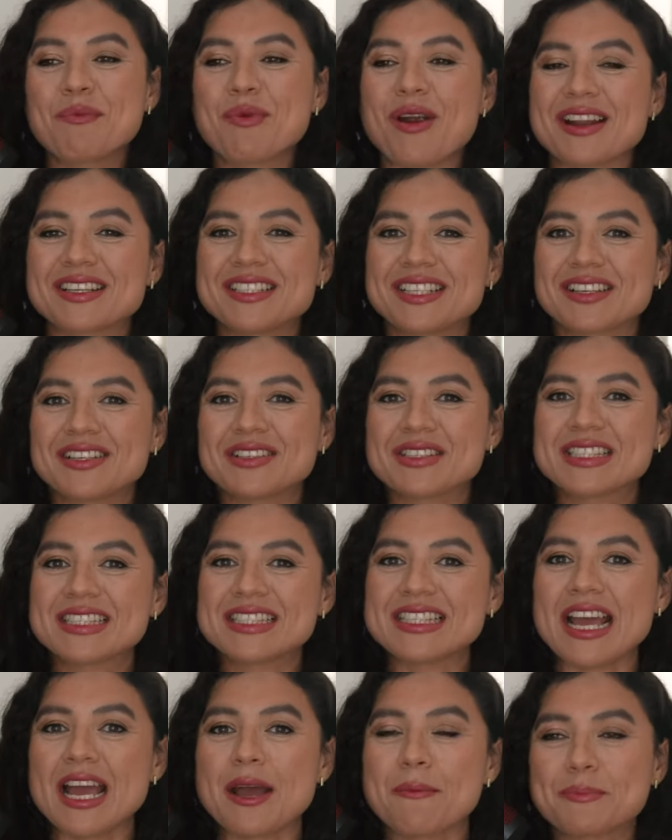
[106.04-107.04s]
practical
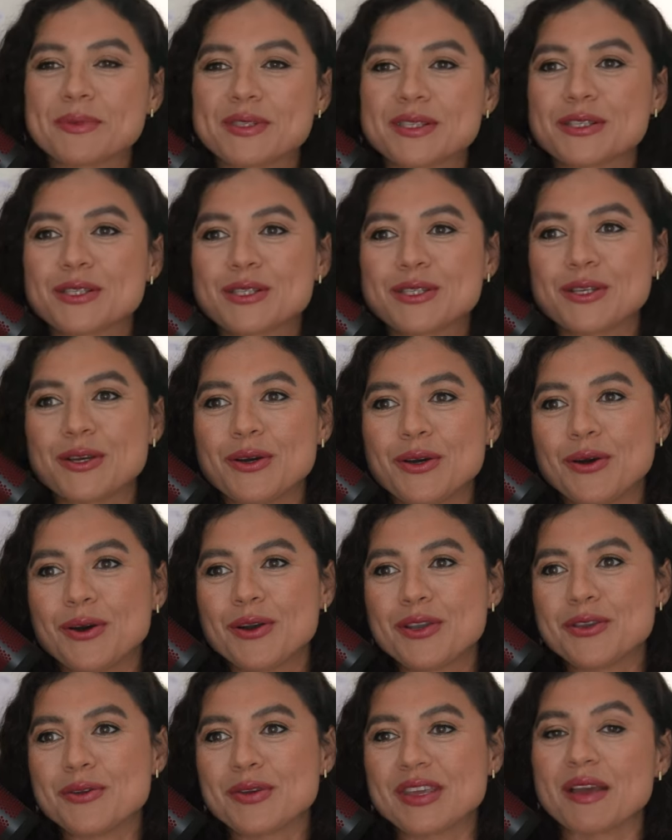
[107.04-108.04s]
steps so
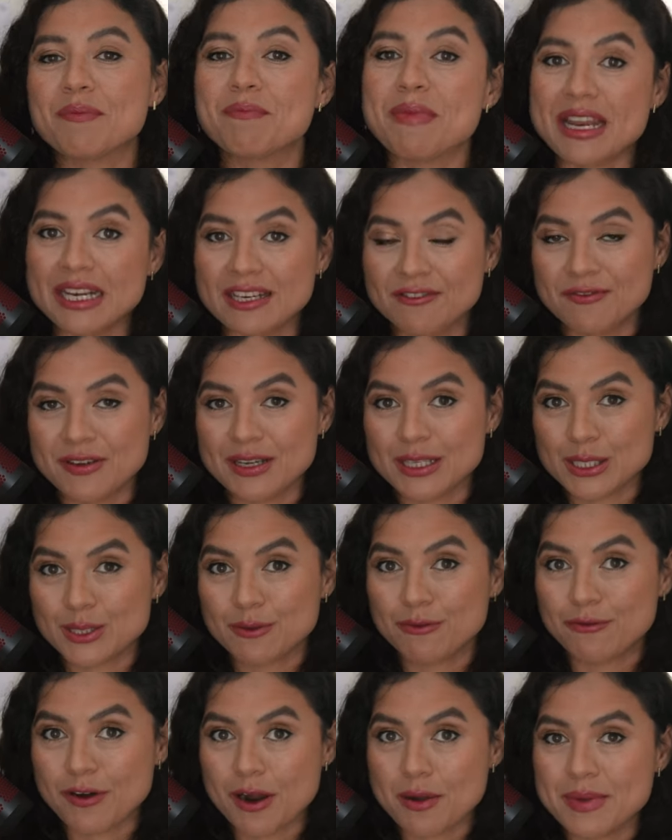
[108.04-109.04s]
you can benefit
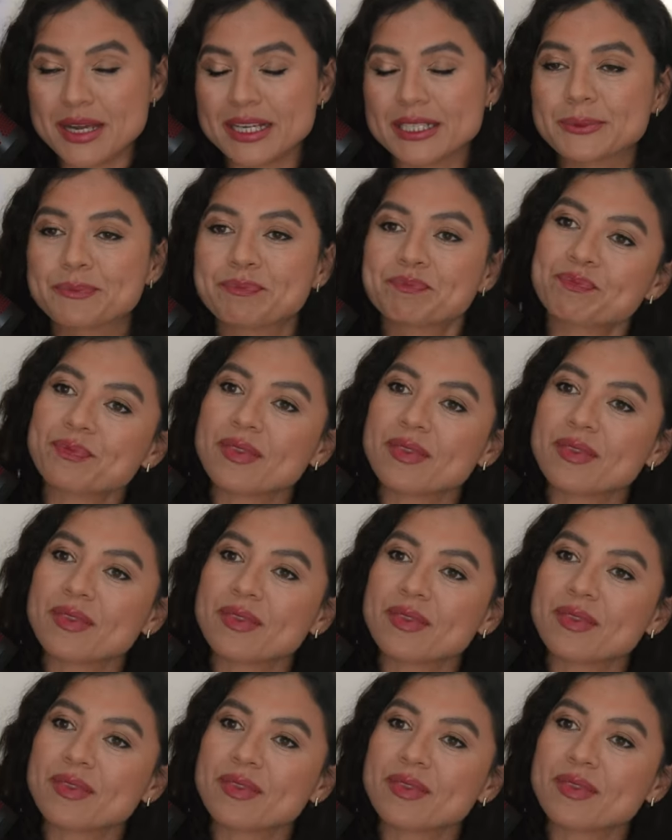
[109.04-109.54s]
from it.